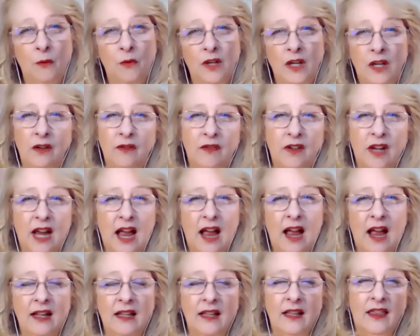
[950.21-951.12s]
Well, you've
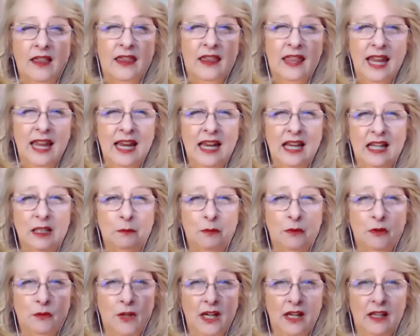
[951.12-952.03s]
got things
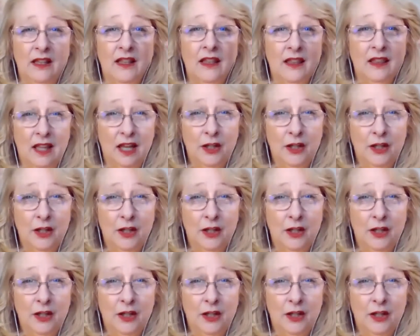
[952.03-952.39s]
between